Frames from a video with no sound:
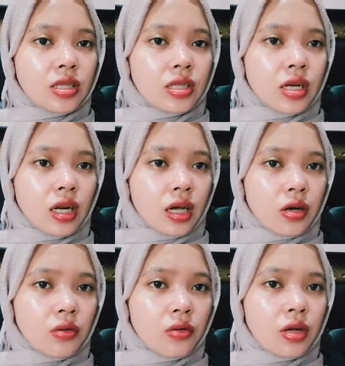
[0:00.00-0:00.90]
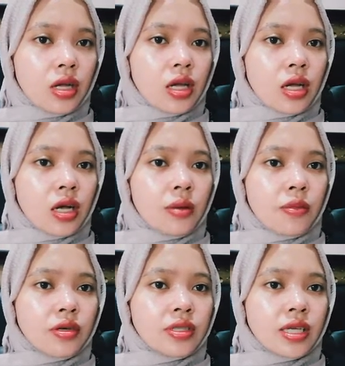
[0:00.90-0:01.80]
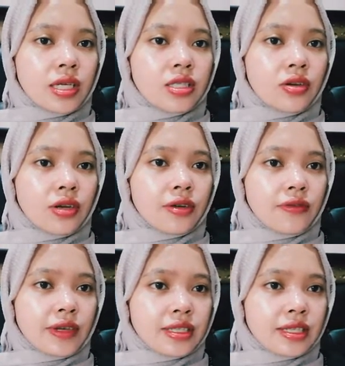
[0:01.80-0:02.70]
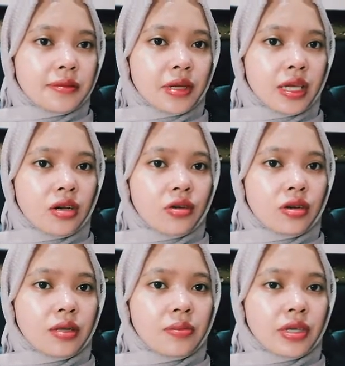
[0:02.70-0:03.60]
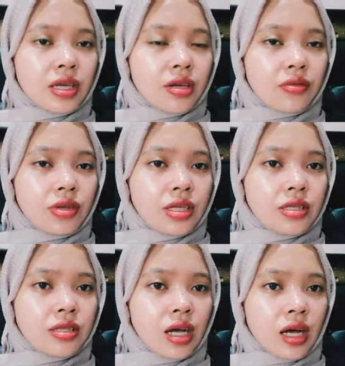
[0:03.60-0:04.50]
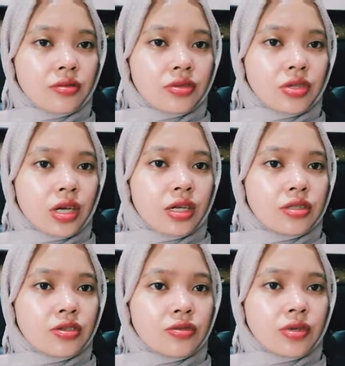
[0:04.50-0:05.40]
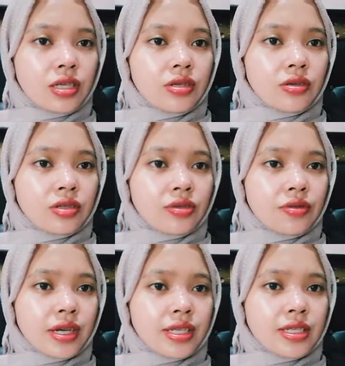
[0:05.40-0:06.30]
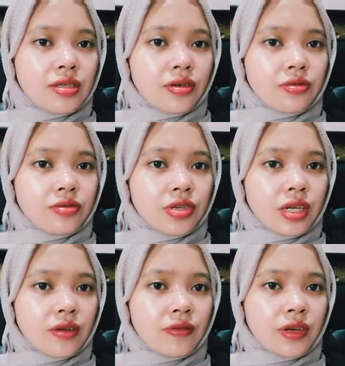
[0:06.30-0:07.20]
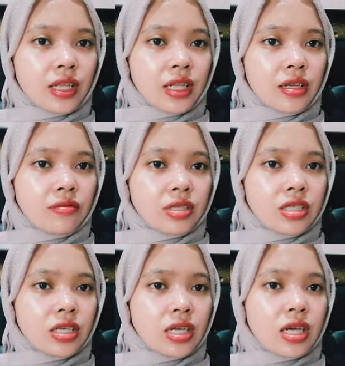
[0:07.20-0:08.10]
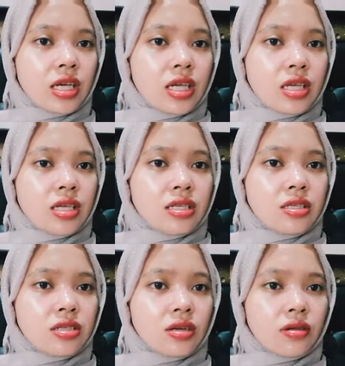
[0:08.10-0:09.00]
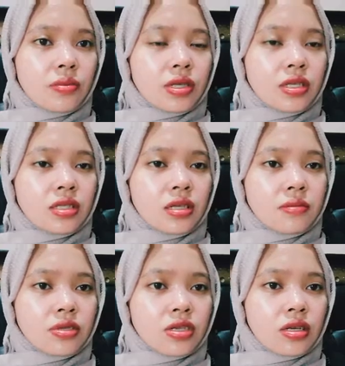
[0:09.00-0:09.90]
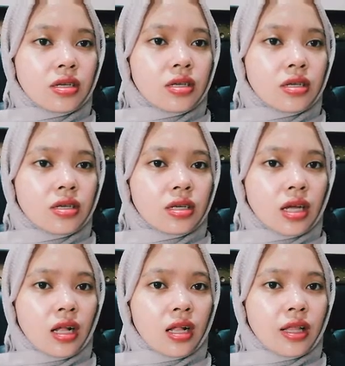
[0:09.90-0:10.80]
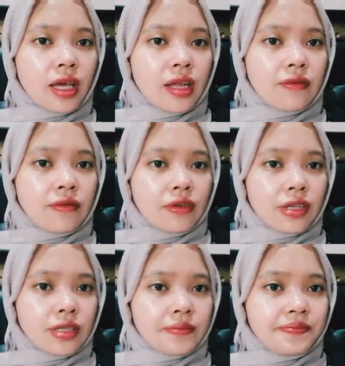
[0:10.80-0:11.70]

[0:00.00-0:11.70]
the law, a mortgage on a vessel may only be carried out through a notarized contract, failing which it shall be deemed null and void.